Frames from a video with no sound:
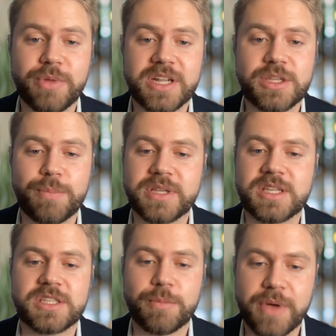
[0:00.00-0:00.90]
but it's a
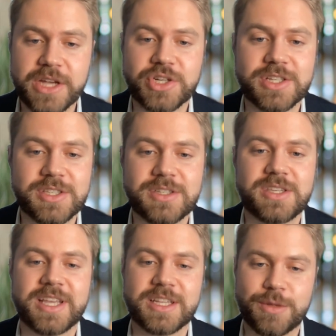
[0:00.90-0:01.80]
business of patients,
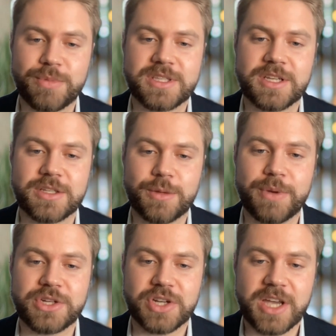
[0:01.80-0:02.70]
and it's a business of
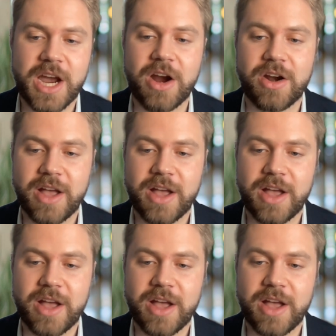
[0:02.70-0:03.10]
patient care.